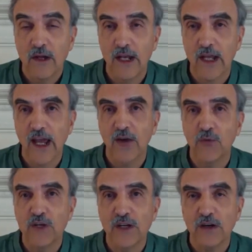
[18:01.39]
and again,
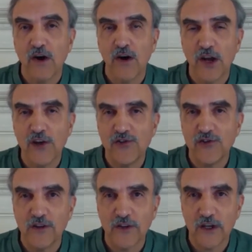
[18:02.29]
reincarnation
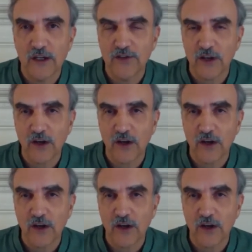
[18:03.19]
is a